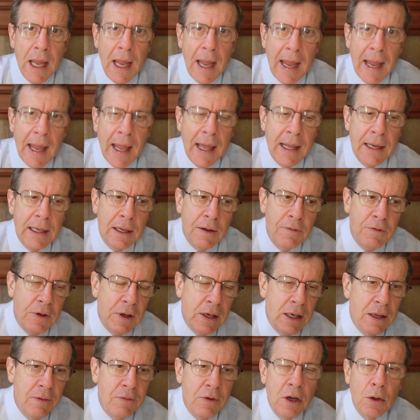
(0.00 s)
And if you
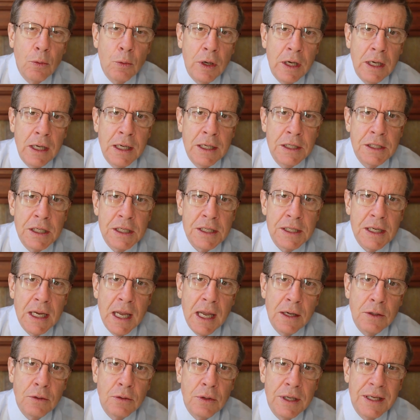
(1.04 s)
live in a religious
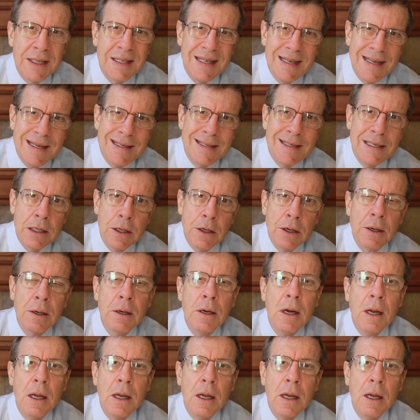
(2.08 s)
country, it's easier